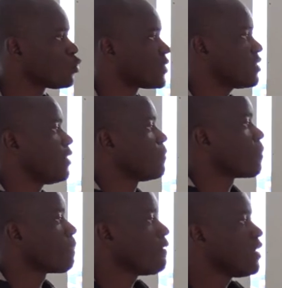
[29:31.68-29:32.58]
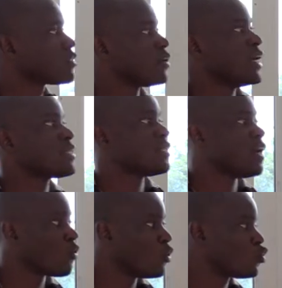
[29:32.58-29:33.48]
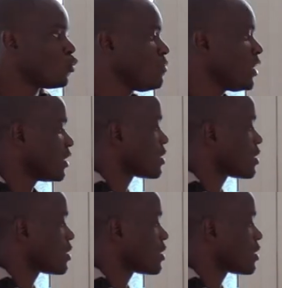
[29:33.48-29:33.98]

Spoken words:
to C. So let's now go to B.